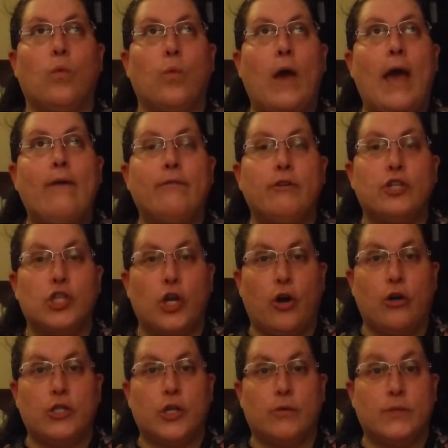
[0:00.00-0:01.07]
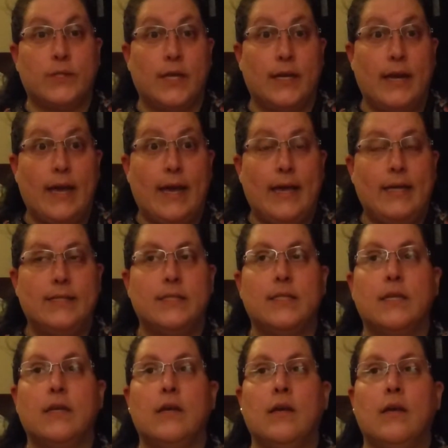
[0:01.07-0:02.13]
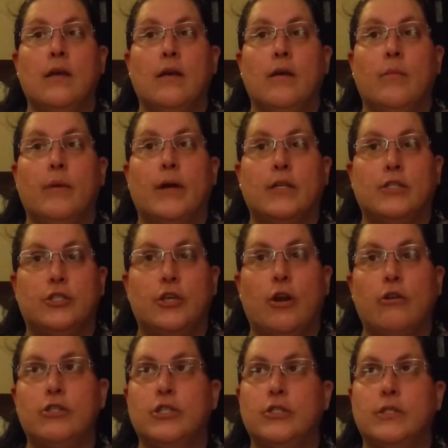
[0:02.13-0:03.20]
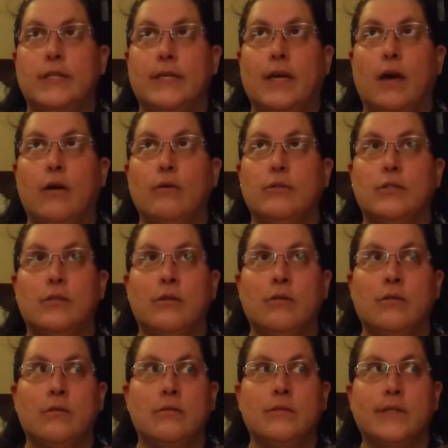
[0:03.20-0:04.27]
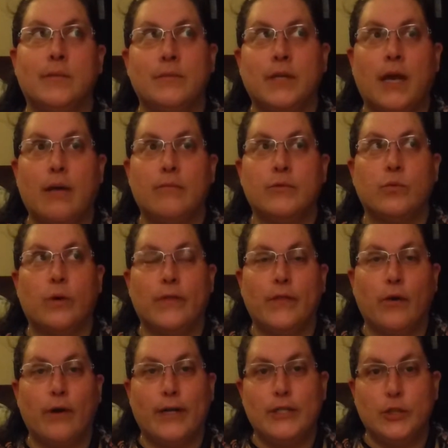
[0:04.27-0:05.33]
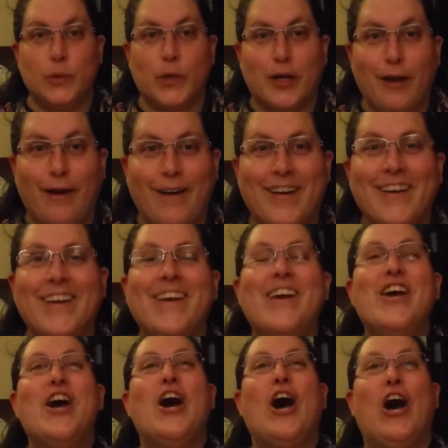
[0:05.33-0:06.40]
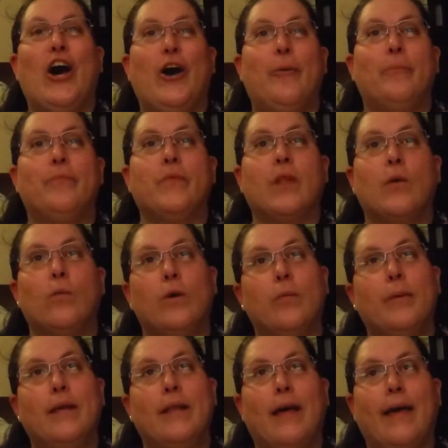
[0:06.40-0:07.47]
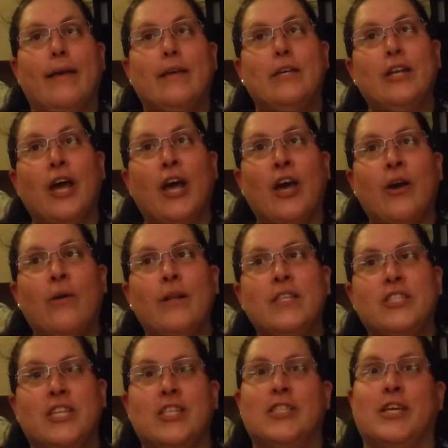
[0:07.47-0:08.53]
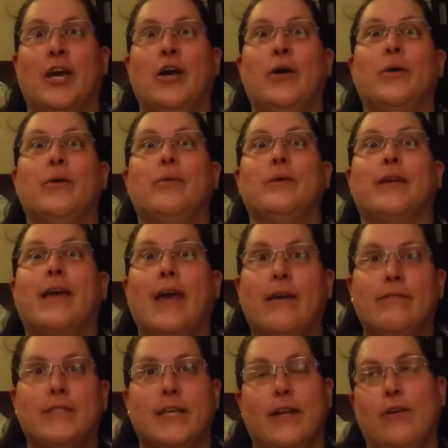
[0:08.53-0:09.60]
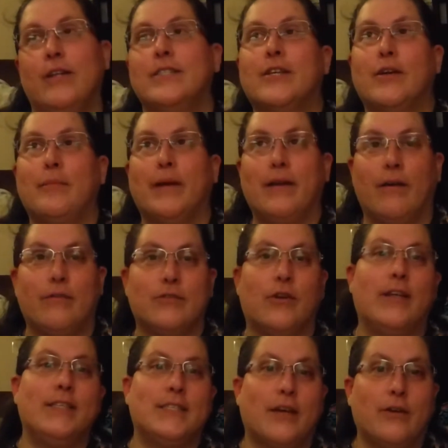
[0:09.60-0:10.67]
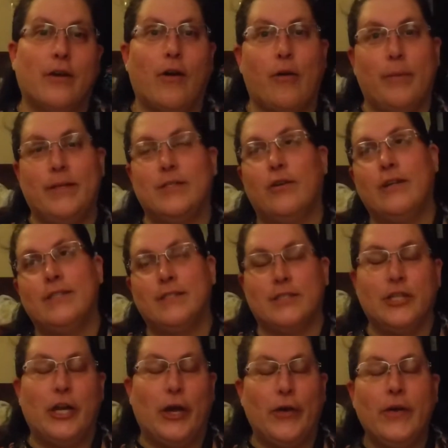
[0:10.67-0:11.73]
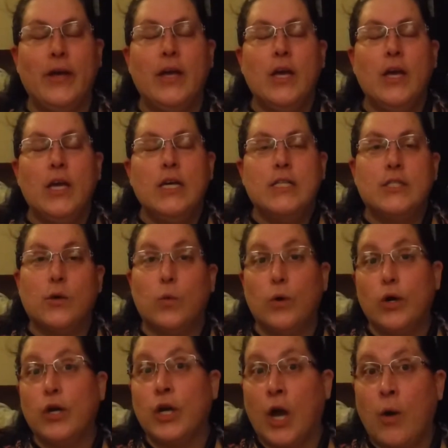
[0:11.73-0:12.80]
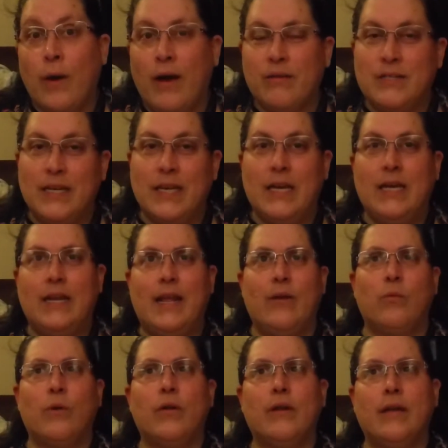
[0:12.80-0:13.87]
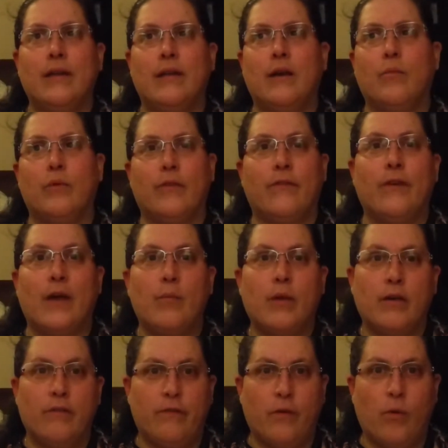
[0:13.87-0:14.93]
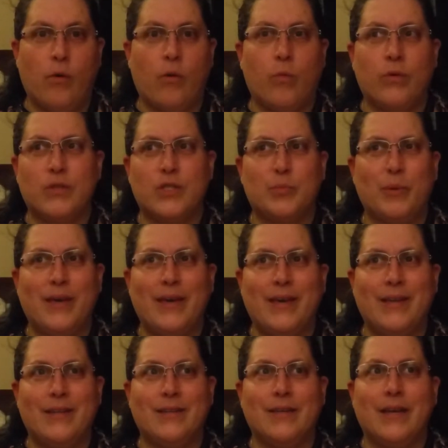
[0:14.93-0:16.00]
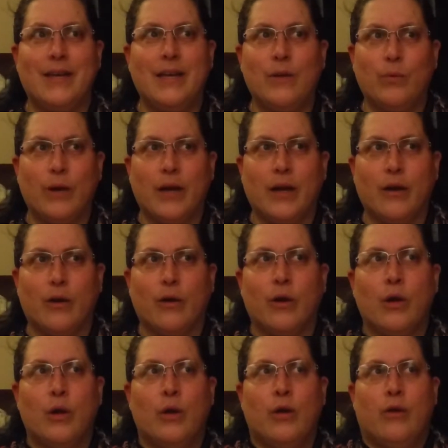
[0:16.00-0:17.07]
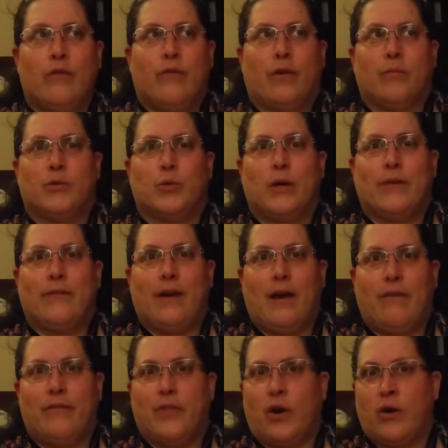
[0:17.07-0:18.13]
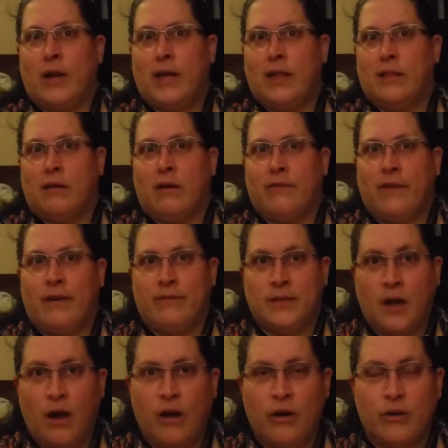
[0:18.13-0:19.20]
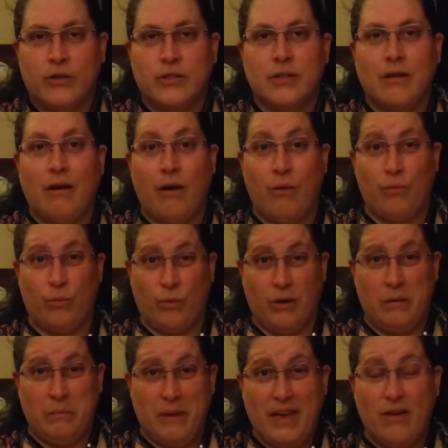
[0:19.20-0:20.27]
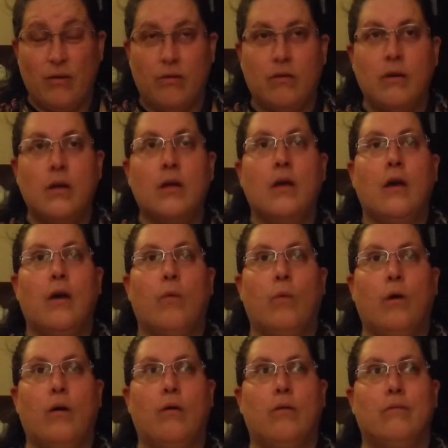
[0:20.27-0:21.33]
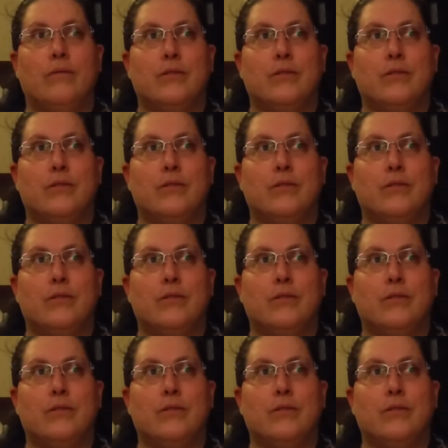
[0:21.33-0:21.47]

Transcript: after church on Sundays, because church usually goes sometimes 1.30, 2 o'clock, um, we'll be like, you know, let's just go to KFC, or let's go to McDonald's, or let's go to Arby's, or let's, you know. So we'll go out to eat, and we'll end up with a family of four. We'll spend anywhere from 25 30 $35 on one meal. Well,